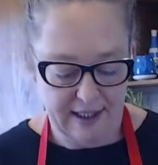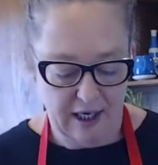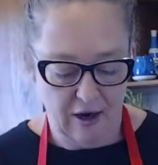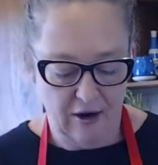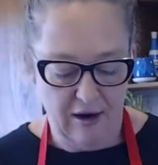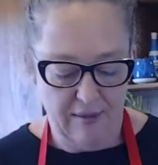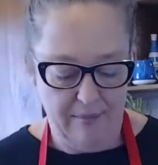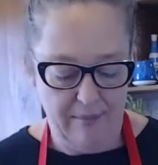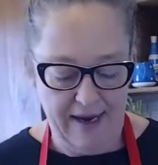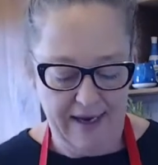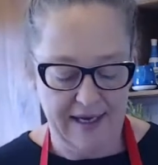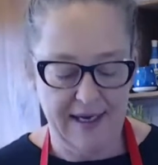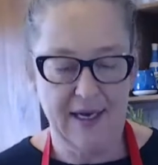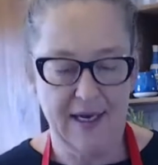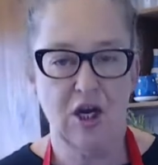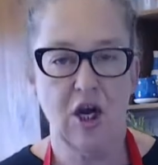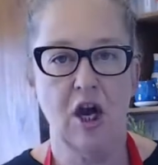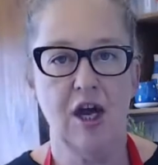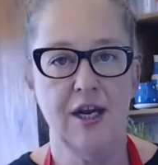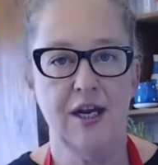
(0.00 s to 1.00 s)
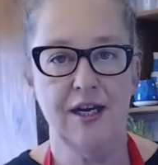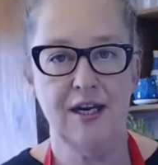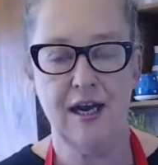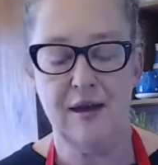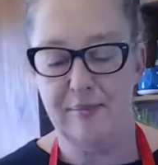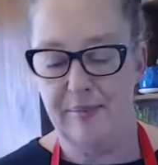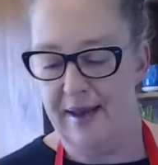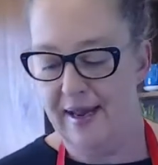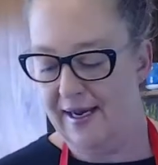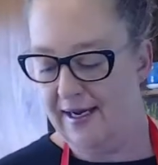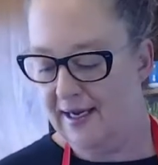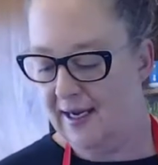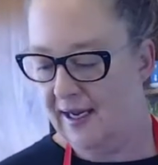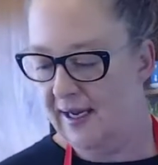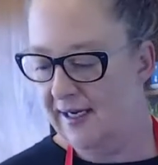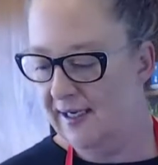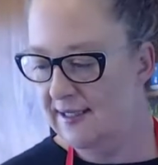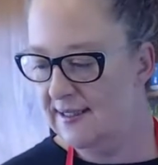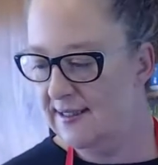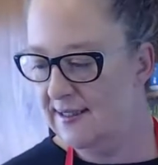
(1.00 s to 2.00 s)
No, I'm making coconut
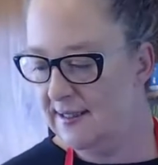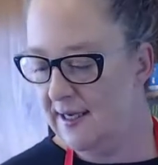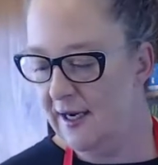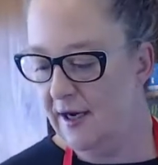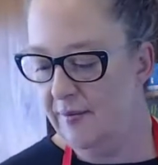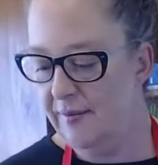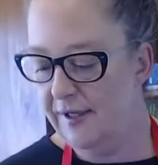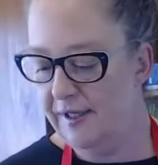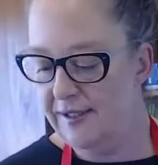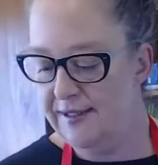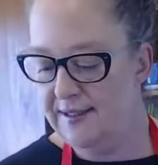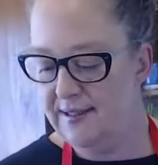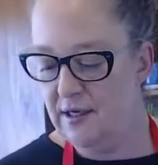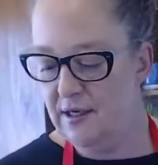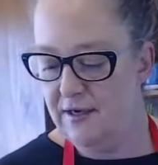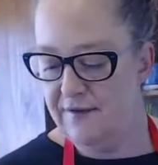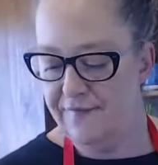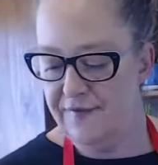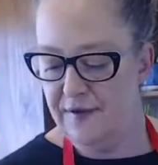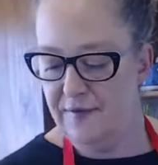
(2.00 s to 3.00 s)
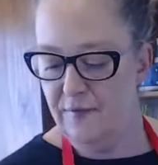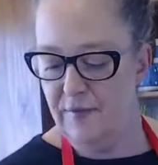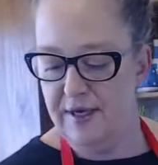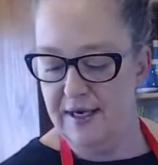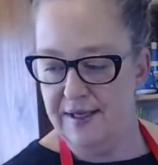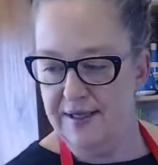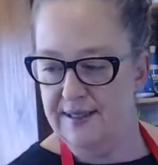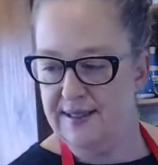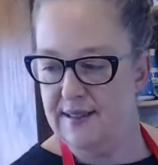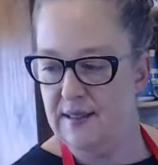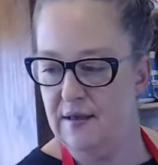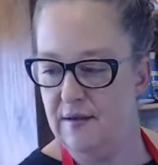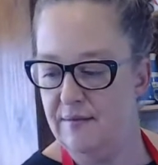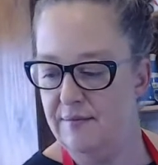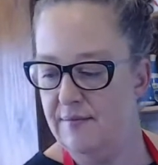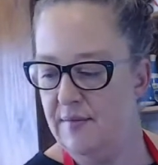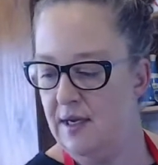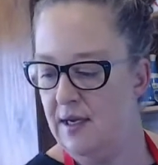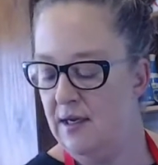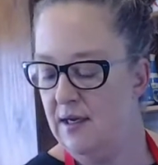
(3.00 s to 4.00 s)
pancakes, and I'm going to serve them with
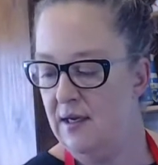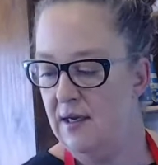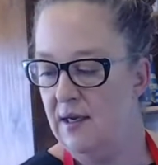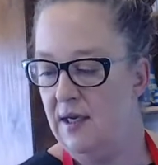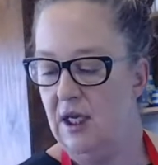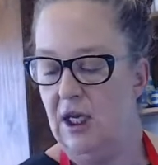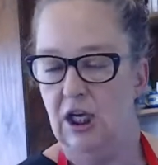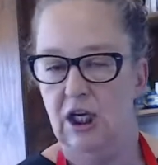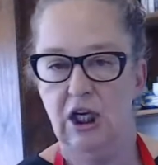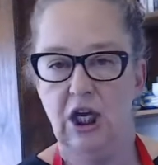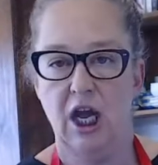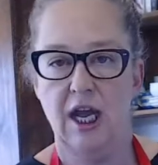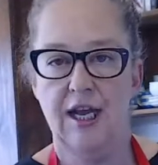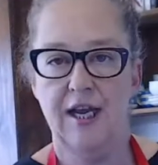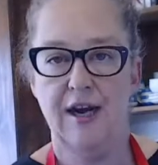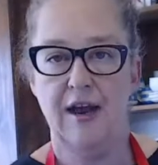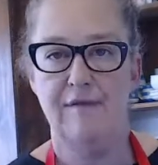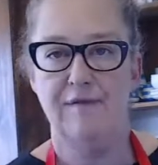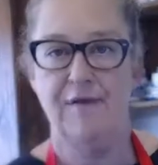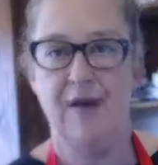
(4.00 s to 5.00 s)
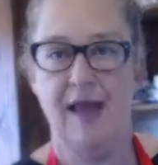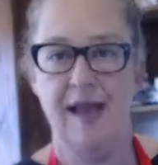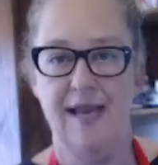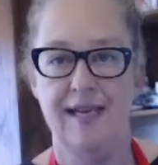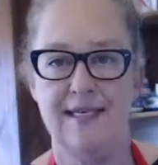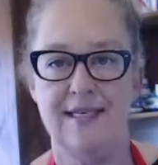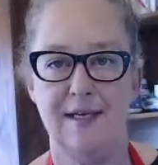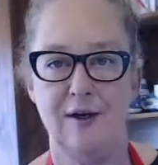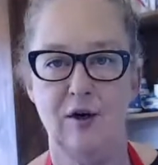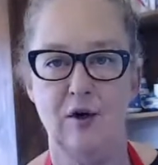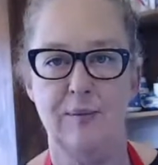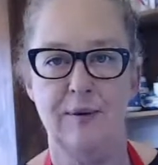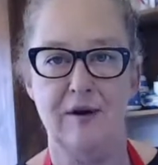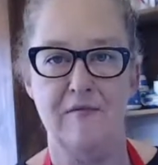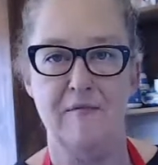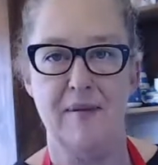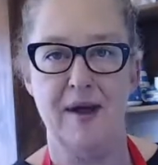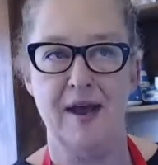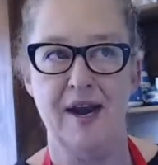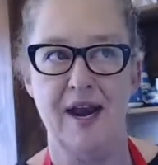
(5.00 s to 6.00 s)
some coconut flakes, a little bit
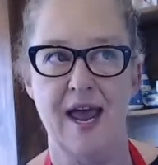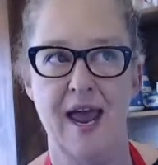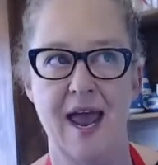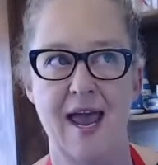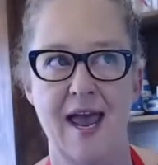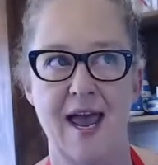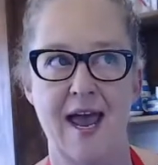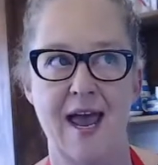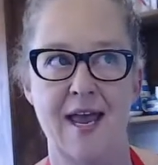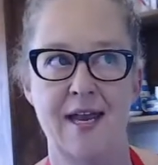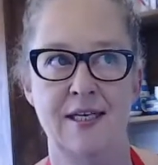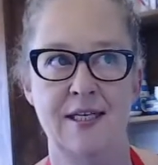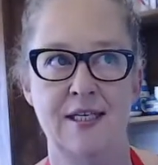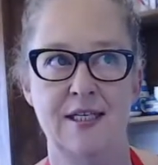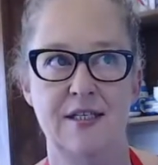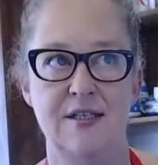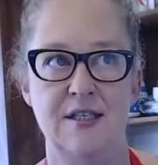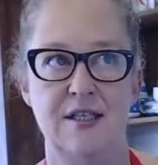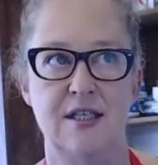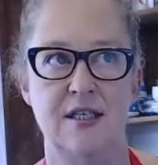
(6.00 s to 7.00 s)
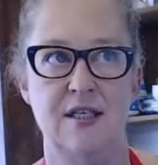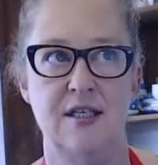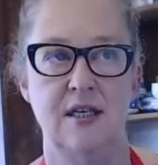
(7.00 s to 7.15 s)
of butter, and